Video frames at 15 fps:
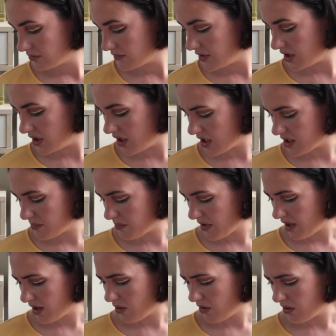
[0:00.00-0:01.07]
Did I
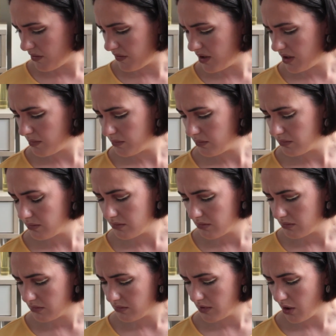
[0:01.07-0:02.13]
smell all of them?
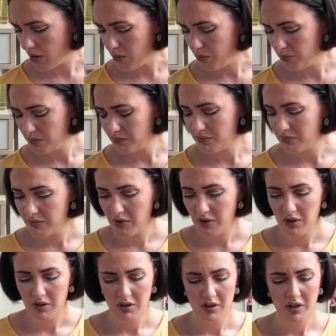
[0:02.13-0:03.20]
No.
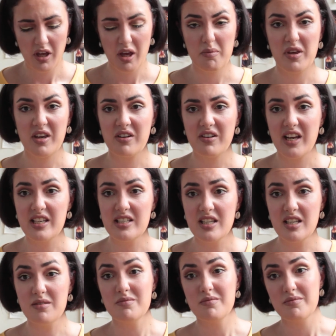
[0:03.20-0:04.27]
Am I crazy?
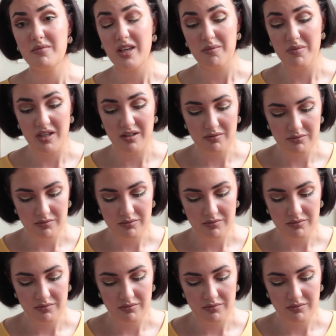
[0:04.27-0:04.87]
Maybe.